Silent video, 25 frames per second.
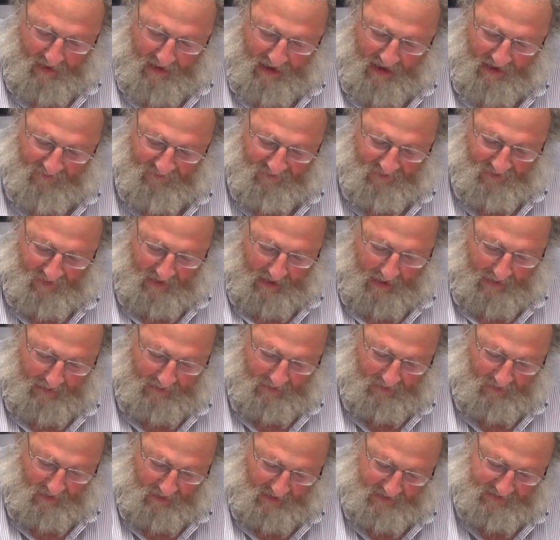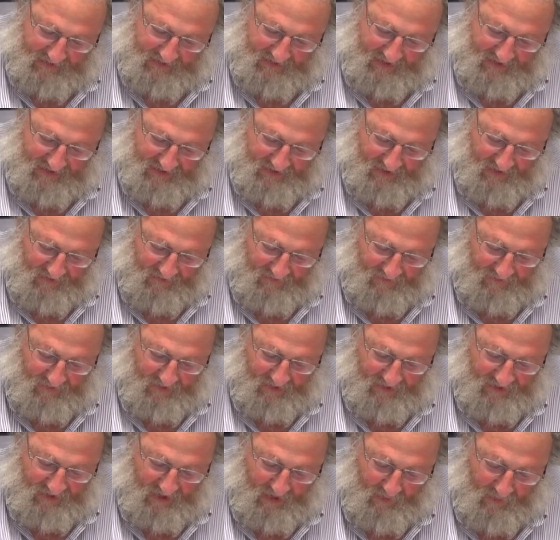After the Holocaust, he served
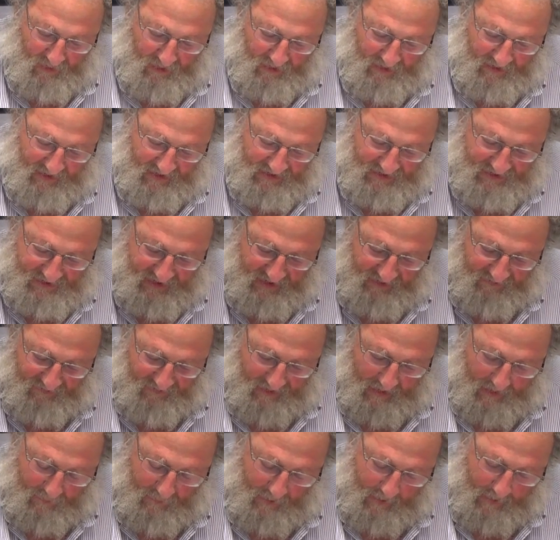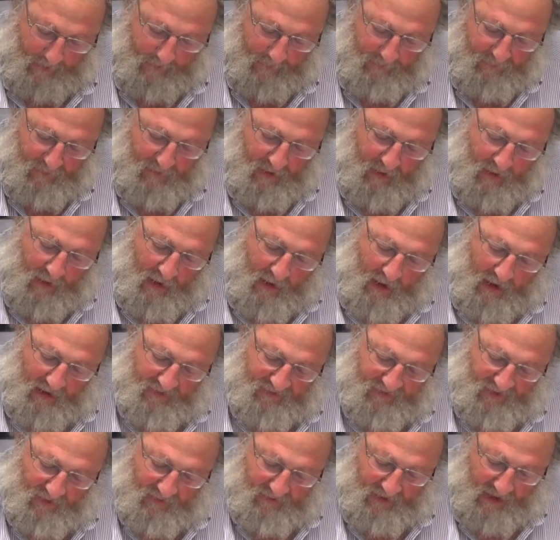the community as chief rabbi
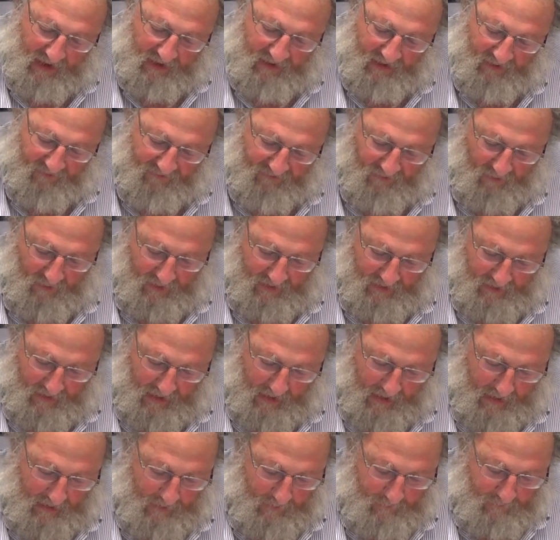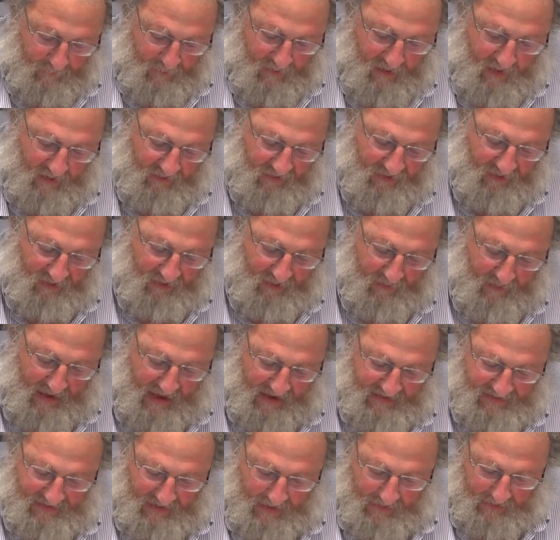until 1949, until the
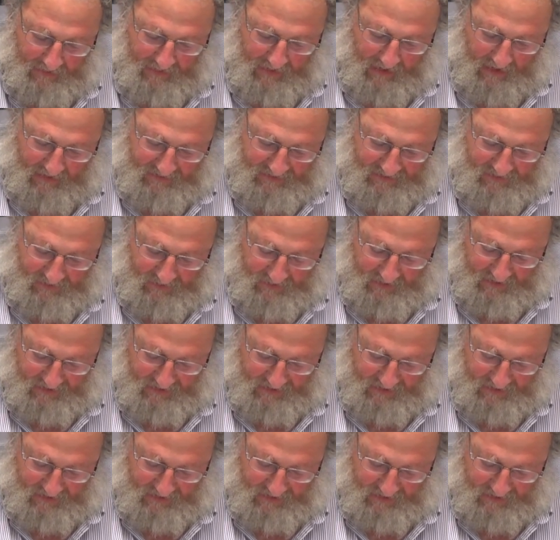mass aliyah to